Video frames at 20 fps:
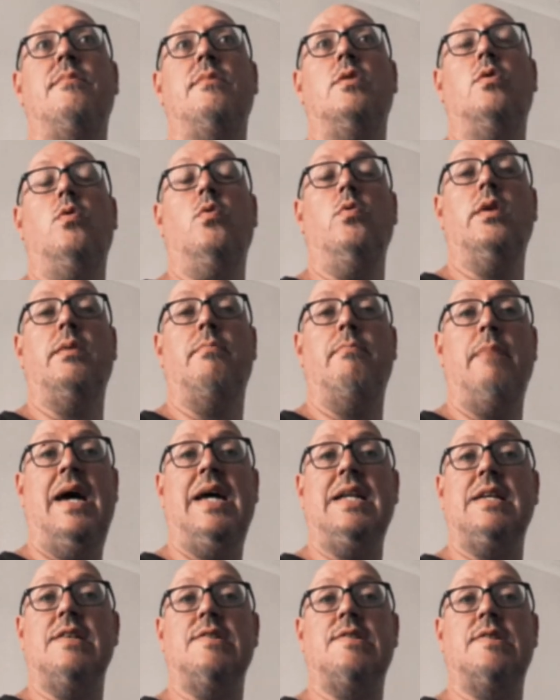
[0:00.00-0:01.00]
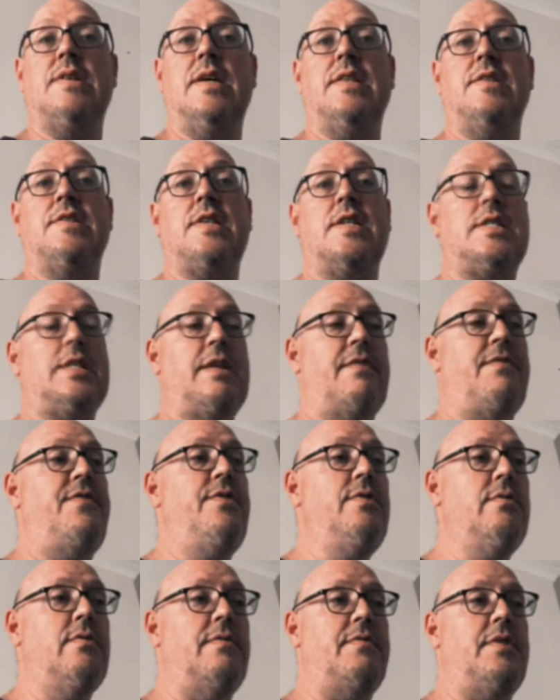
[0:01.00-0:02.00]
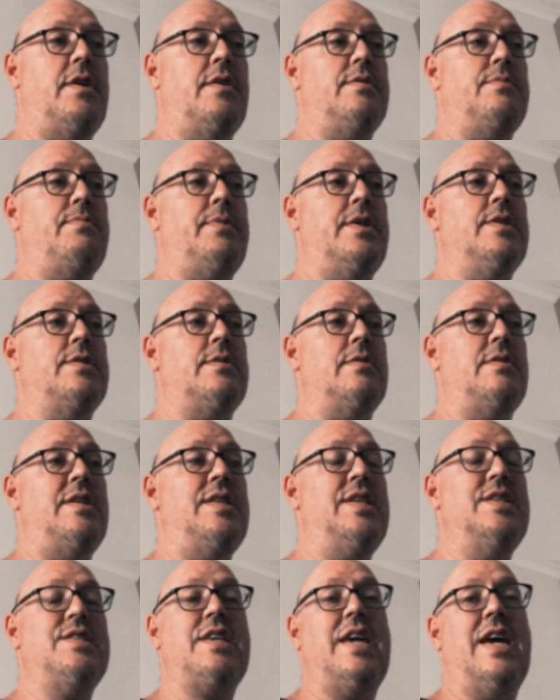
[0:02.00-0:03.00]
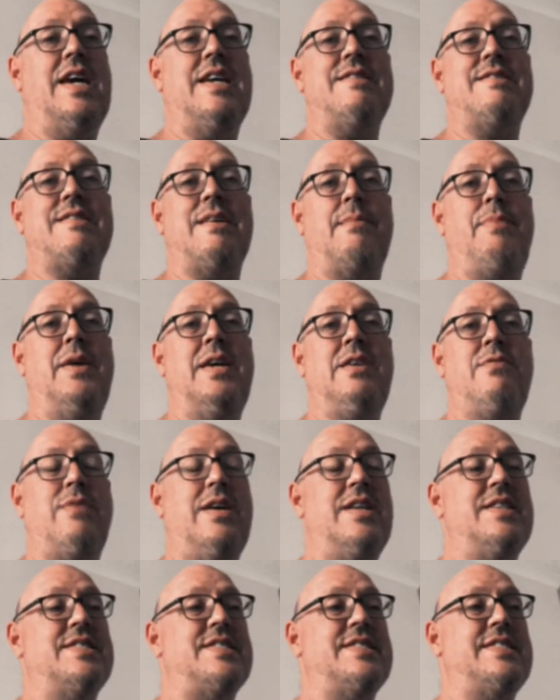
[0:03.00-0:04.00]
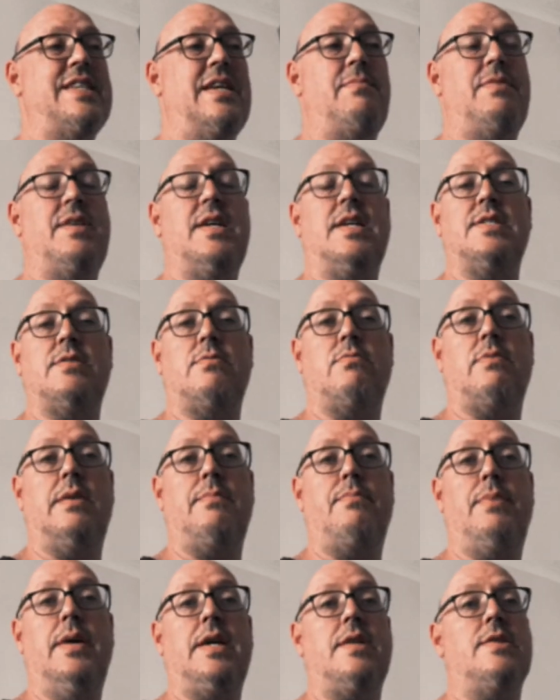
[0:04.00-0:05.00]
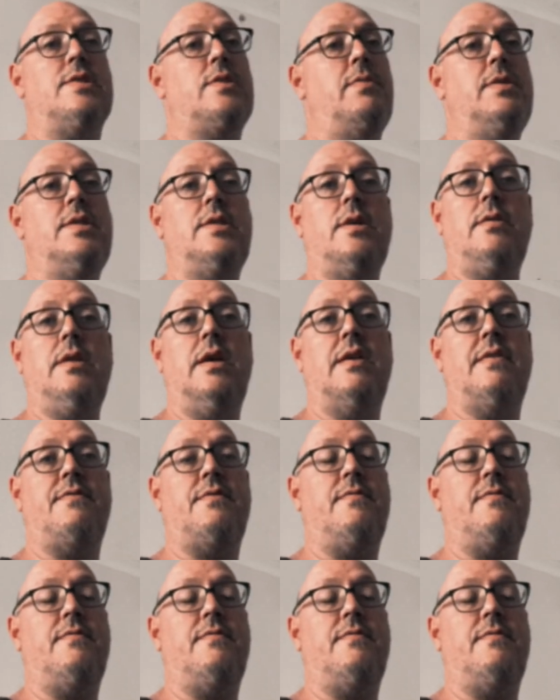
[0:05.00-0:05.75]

order matters, and there's actually fewer of those because in this case, a pink red is the same thing as a red pink. So we don't have